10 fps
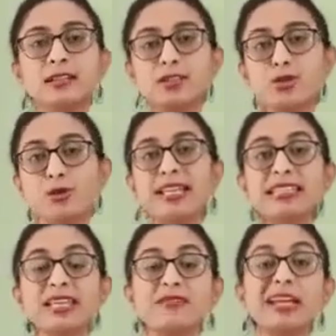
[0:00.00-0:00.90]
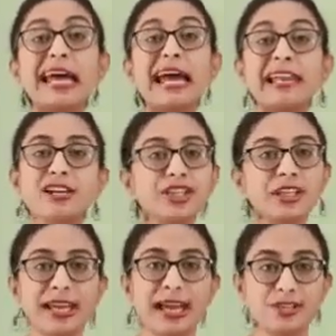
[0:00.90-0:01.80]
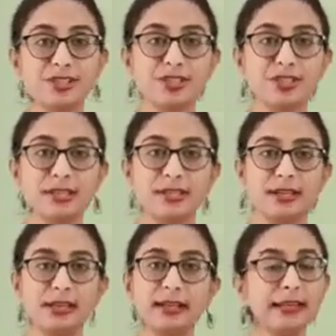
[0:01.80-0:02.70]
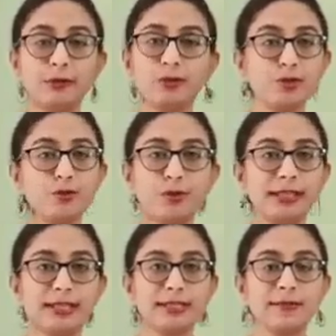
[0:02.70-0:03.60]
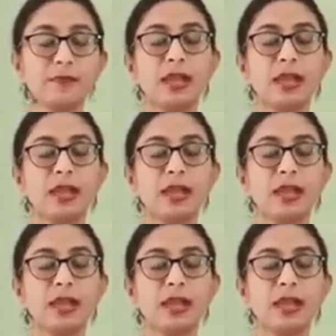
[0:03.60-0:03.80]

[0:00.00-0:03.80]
showing severe allergic reactions. That was one case.